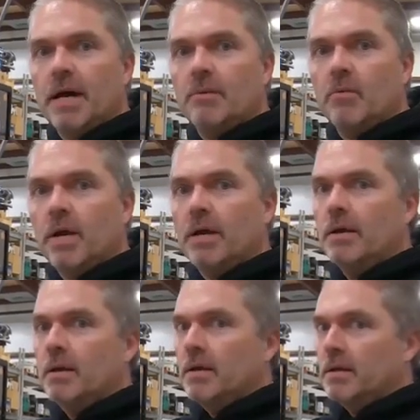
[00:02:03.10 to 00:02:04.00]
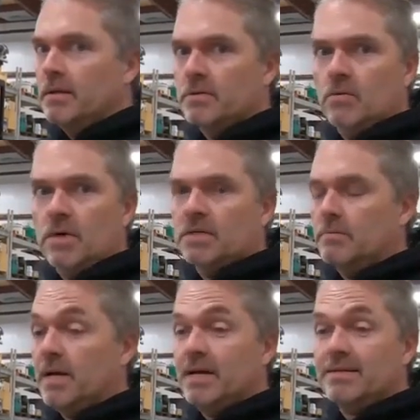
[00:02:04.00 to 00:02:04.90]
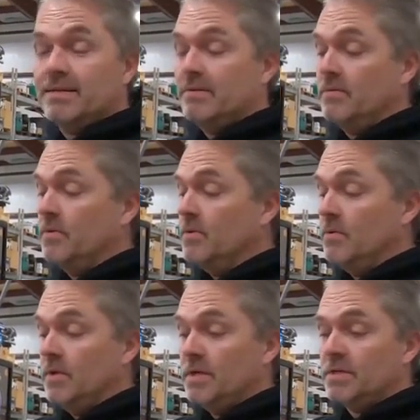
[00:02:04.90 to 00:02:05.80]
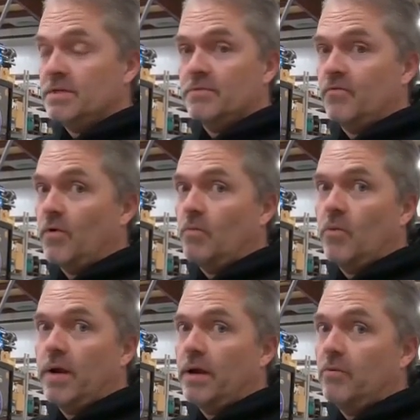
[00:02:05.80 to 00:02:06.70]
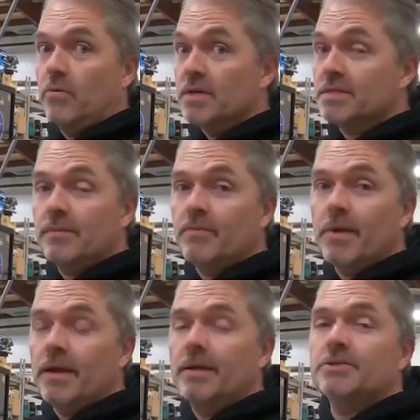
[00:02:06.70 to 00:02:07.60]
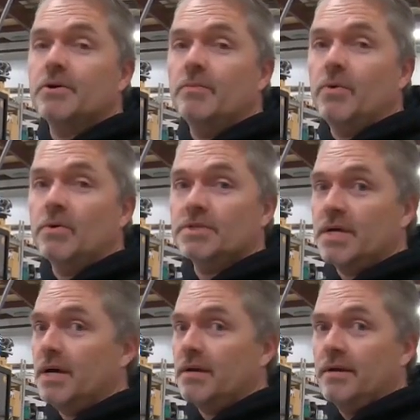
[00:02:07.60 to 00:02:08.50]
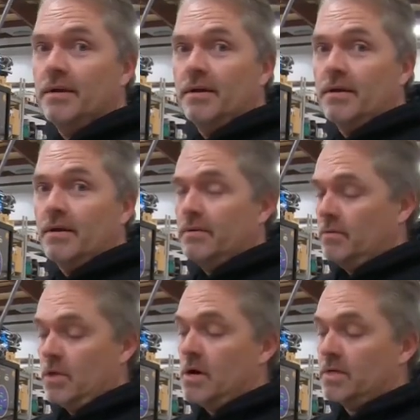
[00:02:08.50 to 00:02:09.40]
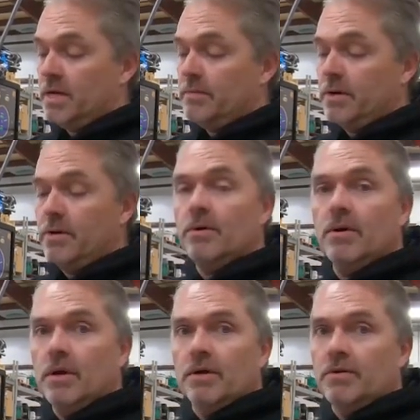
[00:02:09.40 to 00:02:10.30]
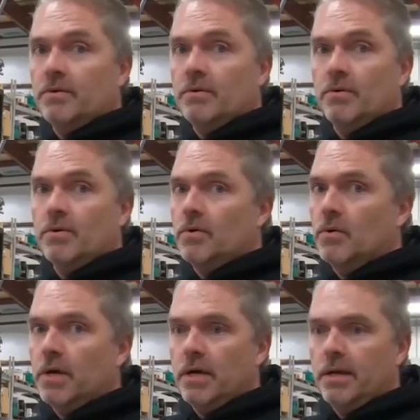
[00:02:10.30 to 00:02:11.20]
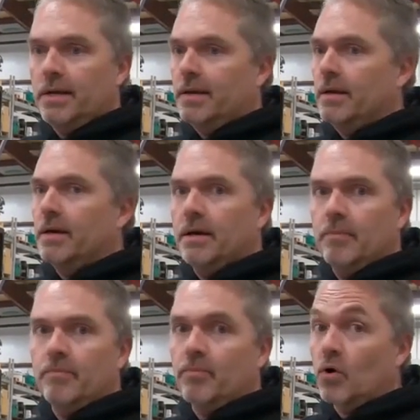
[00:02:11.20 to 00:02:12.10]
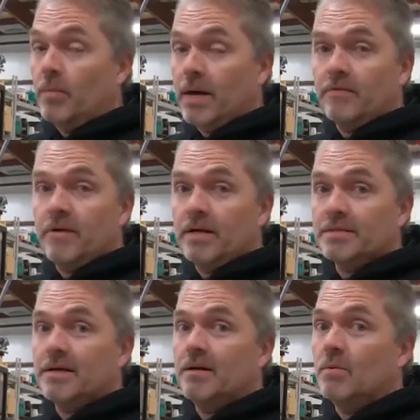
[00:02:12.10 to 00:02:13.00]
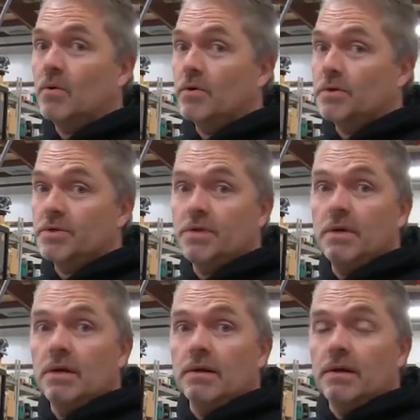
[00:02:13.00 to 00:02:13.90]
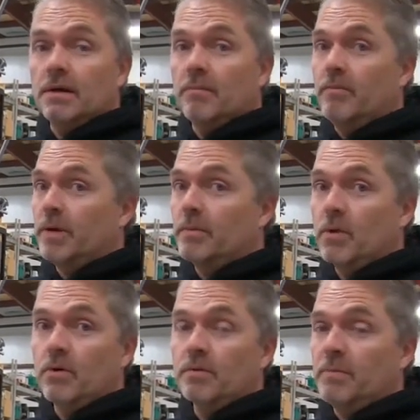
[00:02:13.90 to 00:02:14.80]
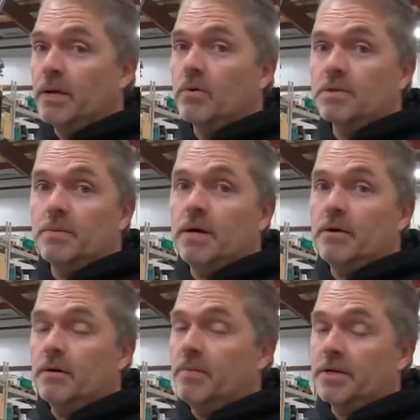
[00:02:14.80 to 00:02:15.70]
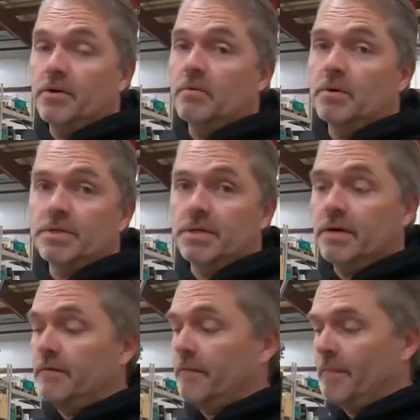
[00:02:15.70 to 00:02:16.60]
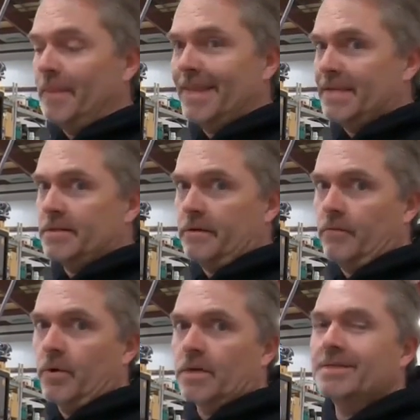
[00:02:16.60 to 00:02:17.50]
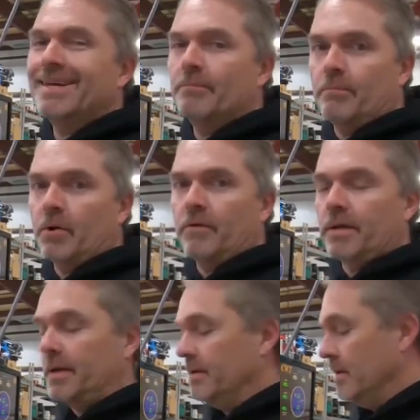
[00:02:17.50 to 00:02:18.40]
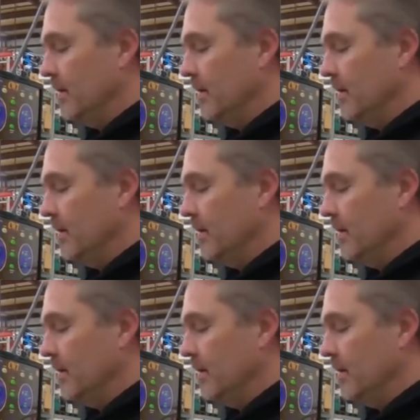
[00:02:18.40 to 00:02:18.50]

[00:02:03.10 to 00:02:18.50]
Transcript: bob weight this works the best. I do this from when I was in NHRA Pro Stock a long time ago to doing uh, pro modified style mowers, uh, big blowers, big horsepower, big turbo stuff. This stuff works perfectly.